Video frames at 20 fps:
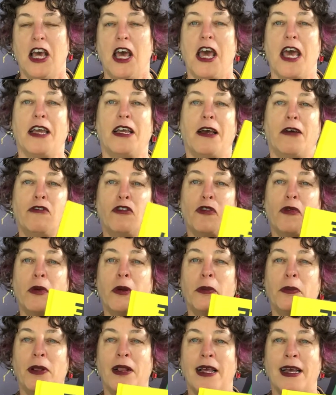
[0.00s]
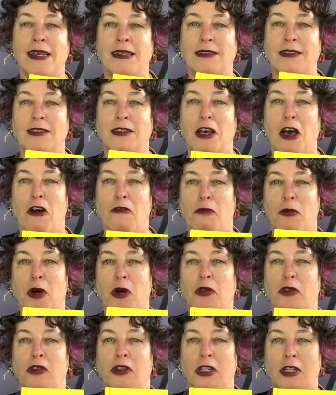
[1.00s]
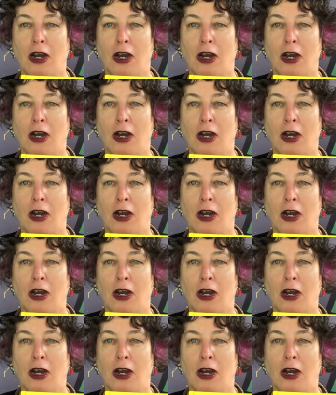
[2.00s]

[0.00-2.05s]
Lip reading: It comes from a place of both